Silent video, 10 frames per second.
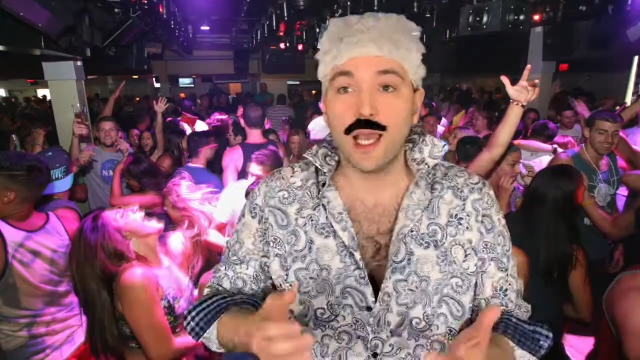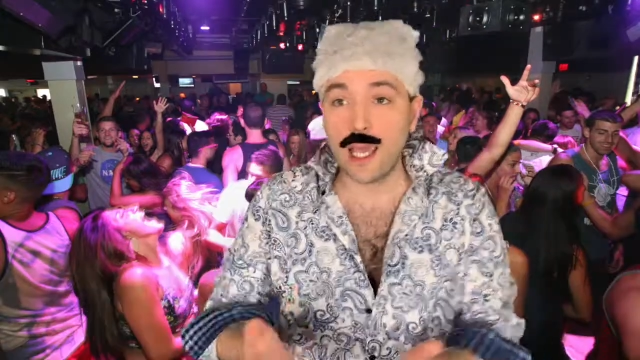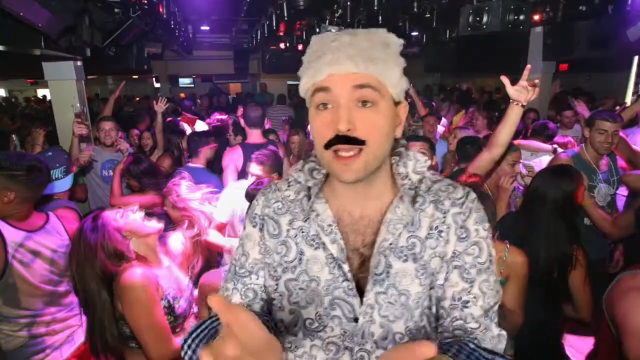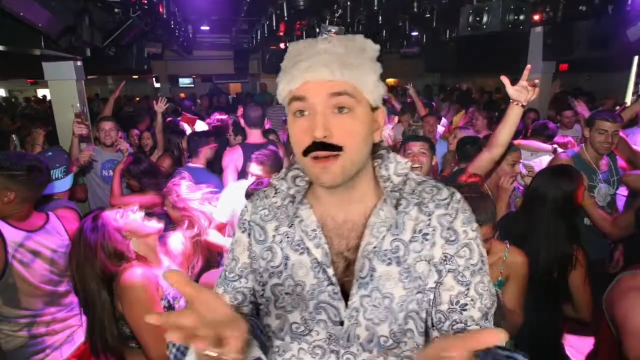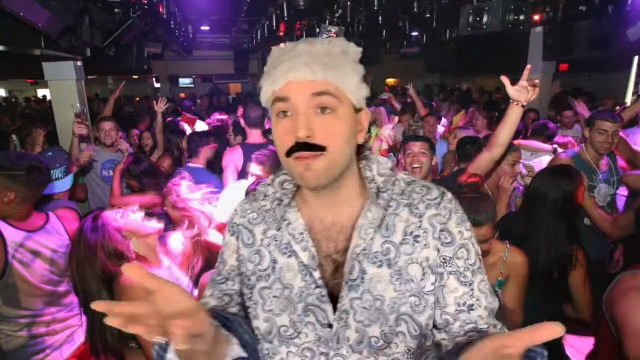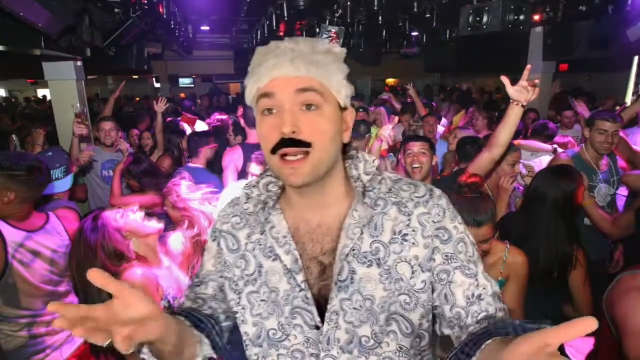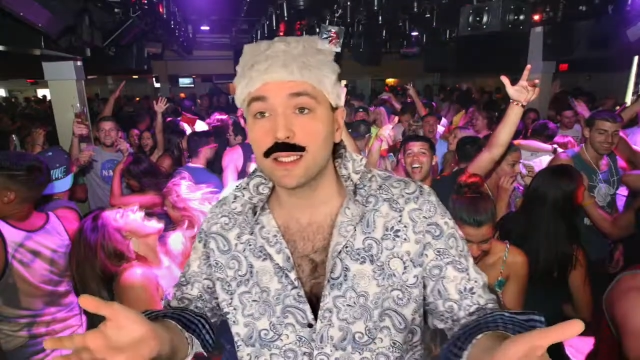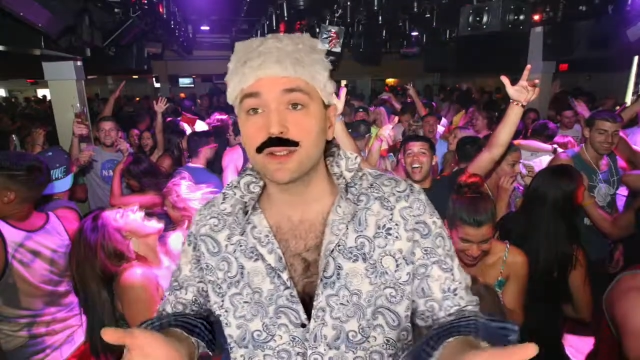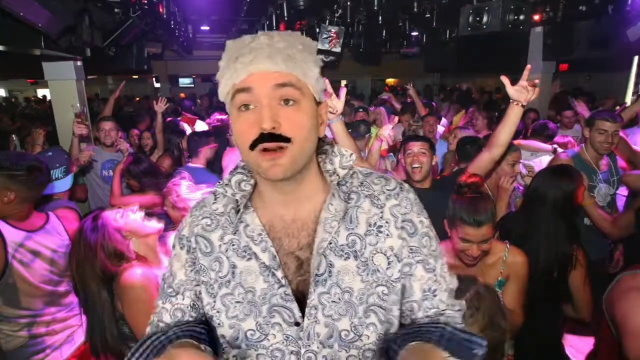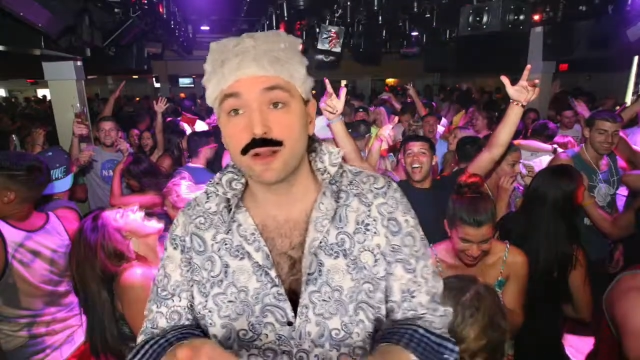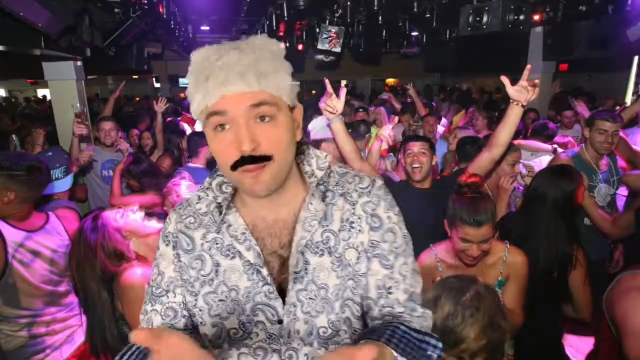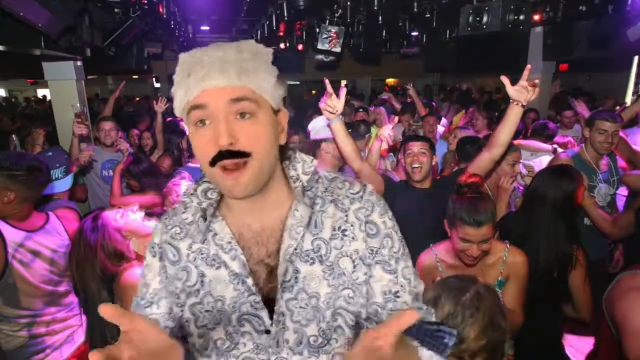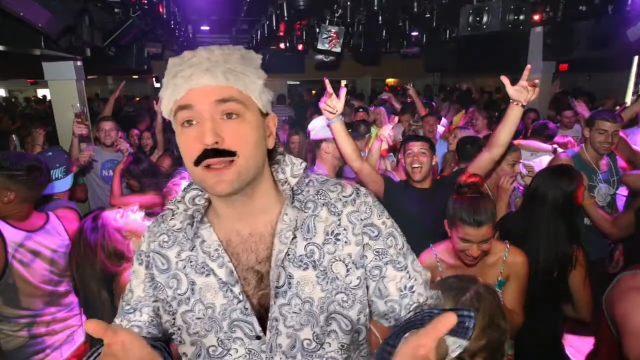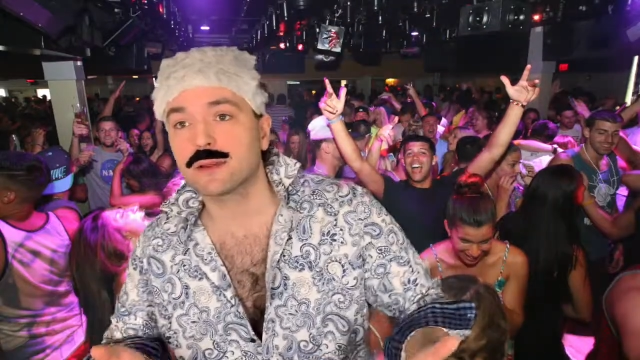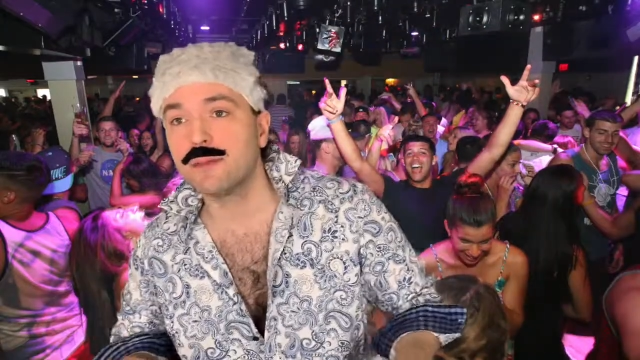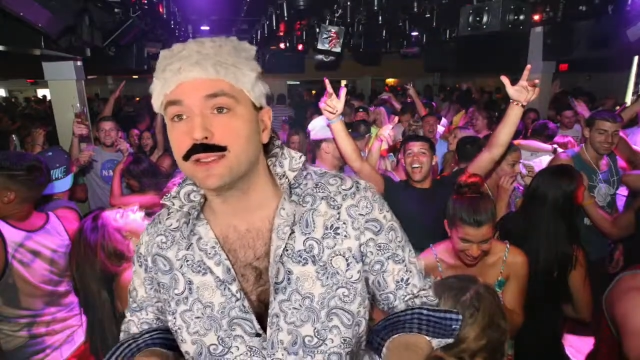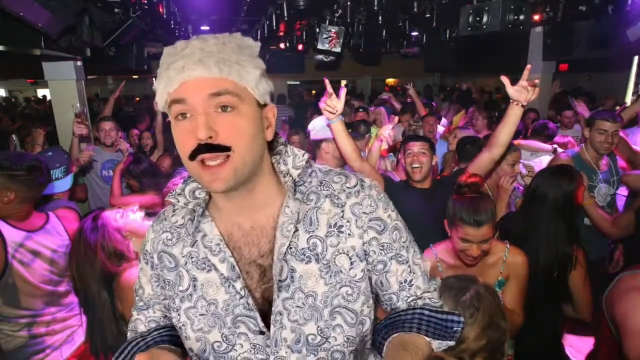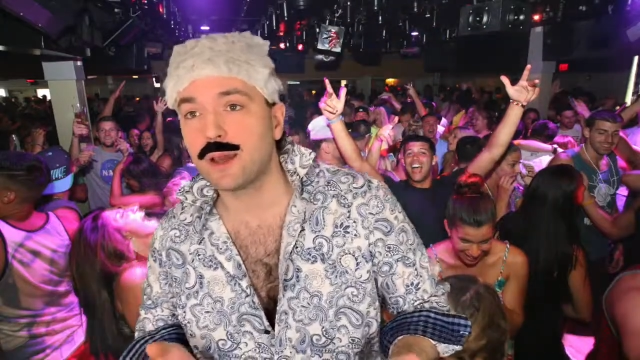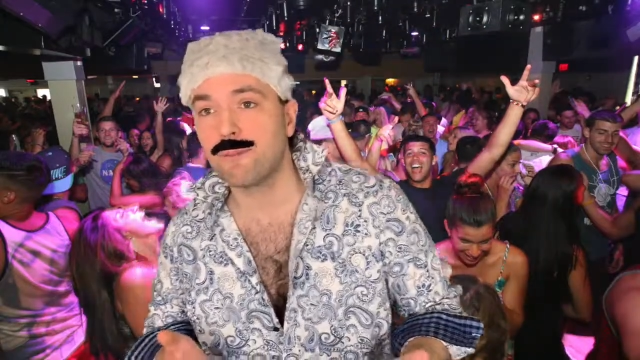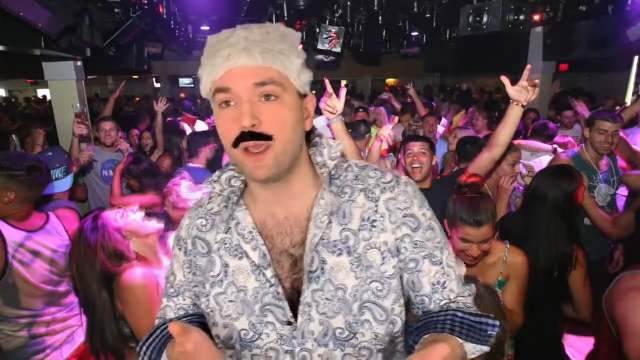Hey, come on, let's go to the bathroom and
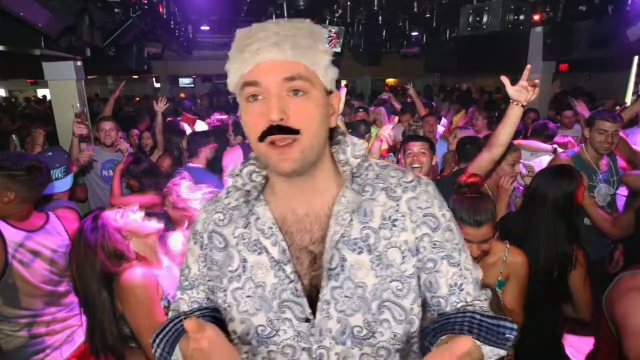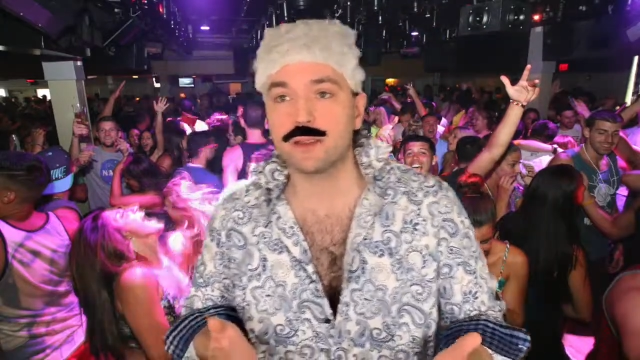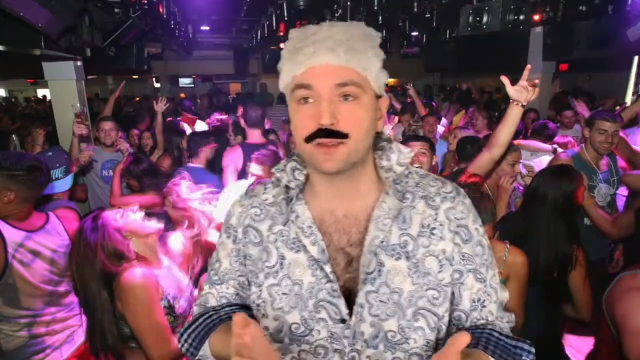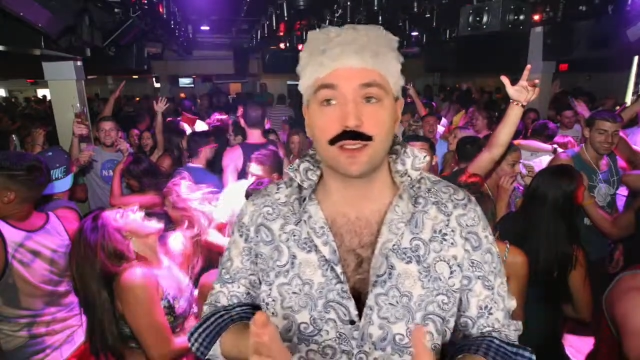take a piss.